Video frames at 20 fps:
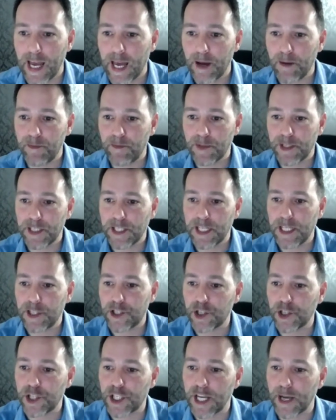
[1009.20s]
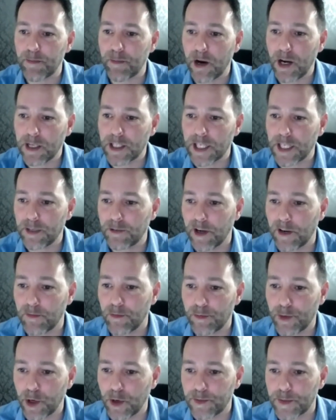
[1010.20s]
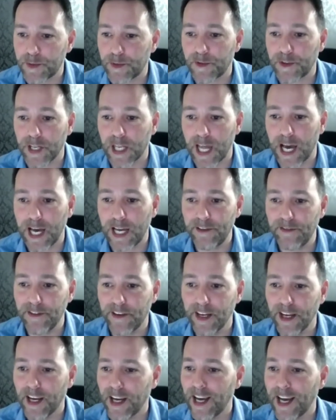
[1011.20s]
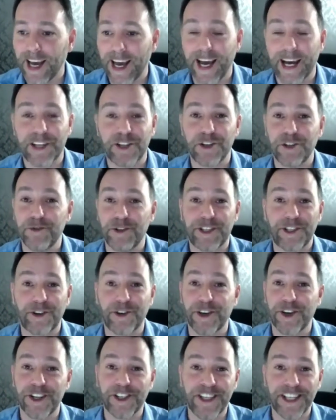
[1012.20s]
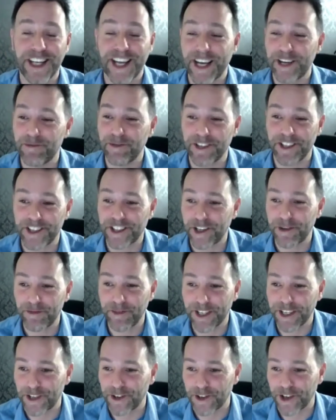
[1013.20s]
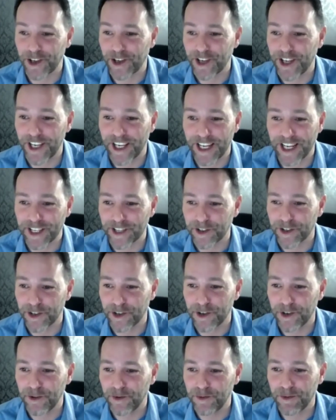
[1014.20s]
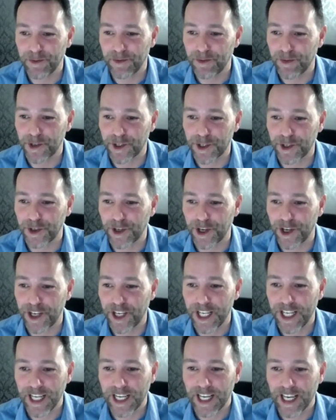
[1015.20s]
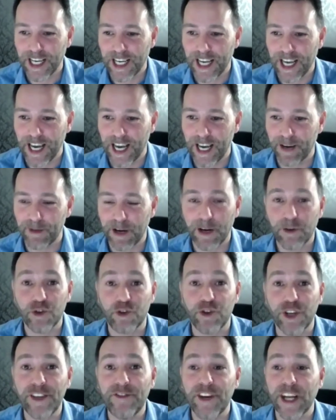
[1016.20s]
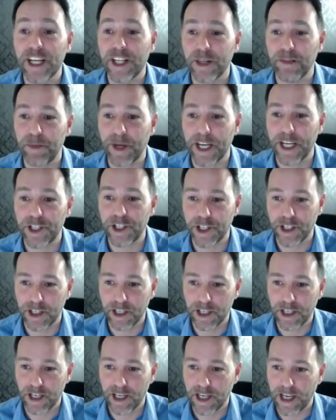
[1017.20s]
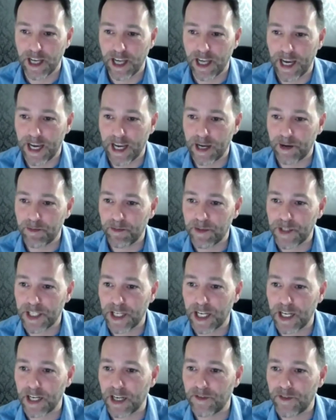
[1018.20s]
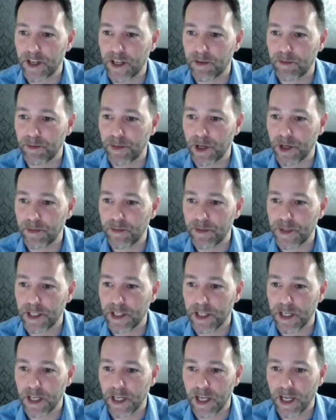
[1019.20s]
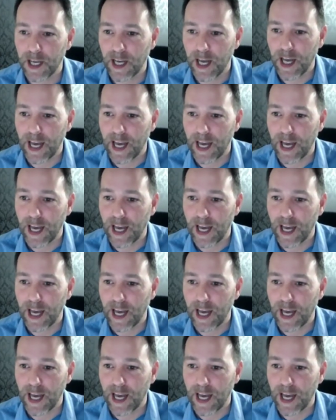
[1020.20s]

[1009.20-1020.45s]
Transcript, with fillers: Tina Georgette Martin, I'm having problems with the live. I don't know what's going on tonight, but there's something going on and I don't know what's going on. I would refresh the page, Tina, if you're having problems.